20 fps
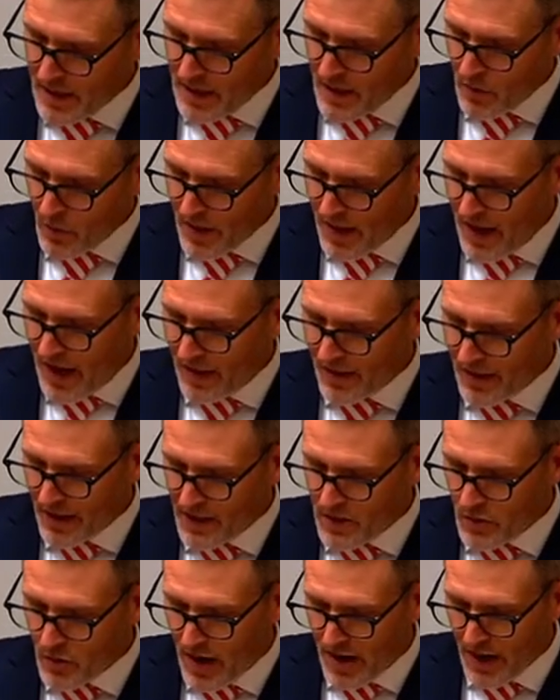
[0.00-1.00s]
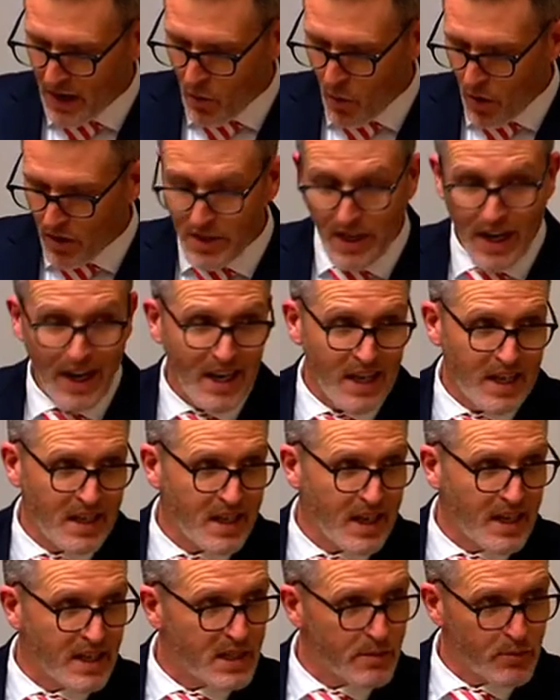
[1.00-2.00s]
with outlets running what, to any
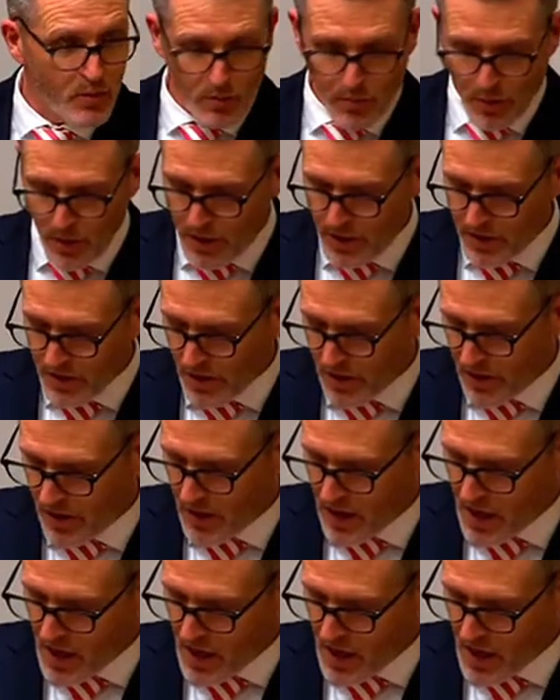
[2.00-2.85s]
sensible person,